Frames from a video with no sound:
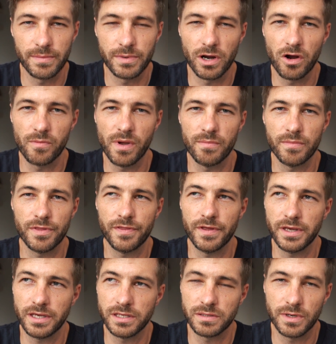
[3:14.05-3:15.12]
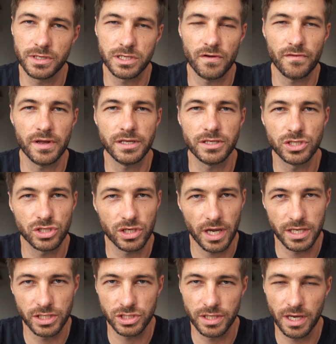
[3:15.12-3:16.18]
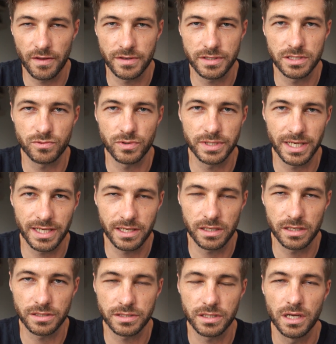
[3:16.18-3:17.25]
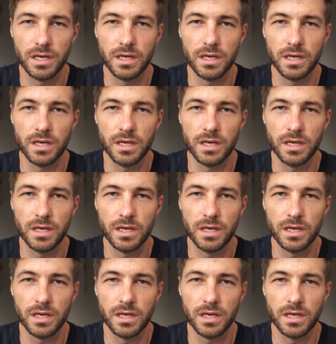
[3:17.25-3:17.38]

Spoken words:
but I remember thinking to myself, I need to change now. This is ridiculous.